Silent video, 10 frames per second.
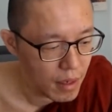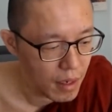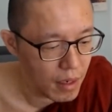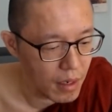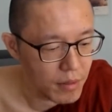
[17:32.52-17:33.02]

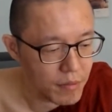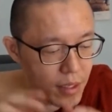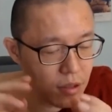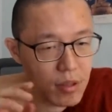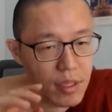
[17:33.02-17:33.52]
if
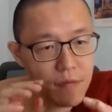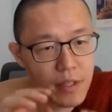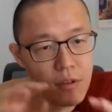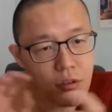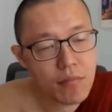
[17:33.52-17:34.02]

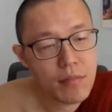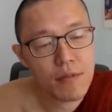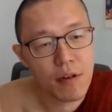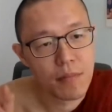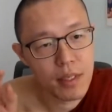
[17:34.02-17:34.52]
they know me
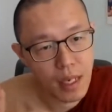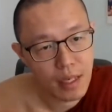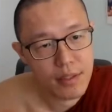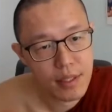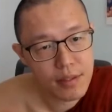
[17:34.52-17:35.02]
from
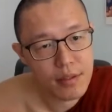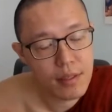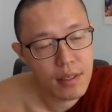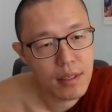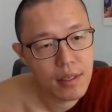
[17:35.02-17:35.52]
classes,
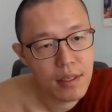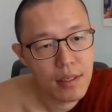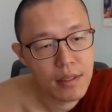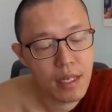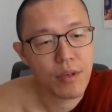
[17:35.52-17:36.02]

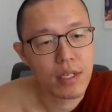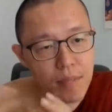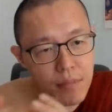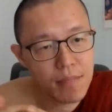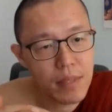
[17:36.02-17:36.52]
then when they
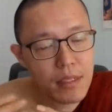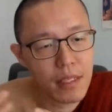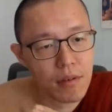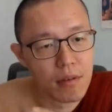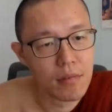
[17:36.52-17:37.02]
meet me,
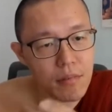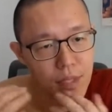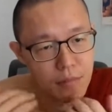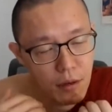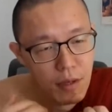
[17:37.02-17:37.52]
they will
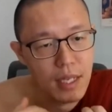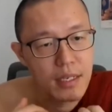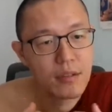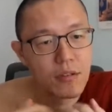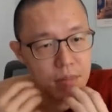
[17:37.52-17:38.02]
be more
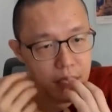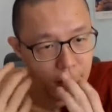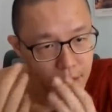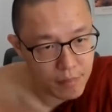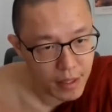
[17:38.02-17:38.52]
likely to pay
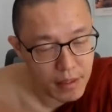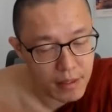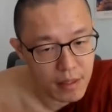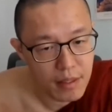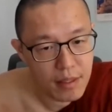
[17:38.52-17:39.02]
respect.
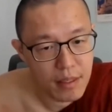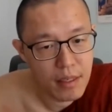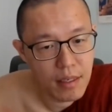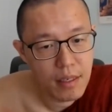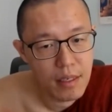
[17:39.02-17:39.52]

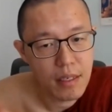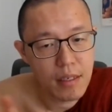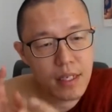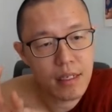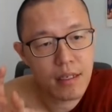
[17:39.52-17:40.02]

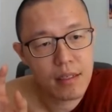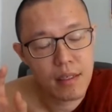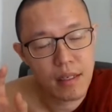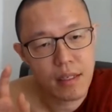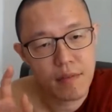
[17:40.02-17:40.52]
If they
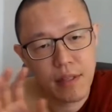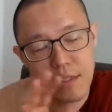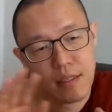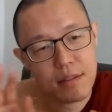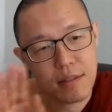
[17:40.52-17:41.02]

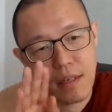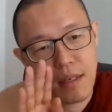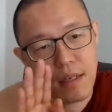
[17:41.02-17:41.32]
just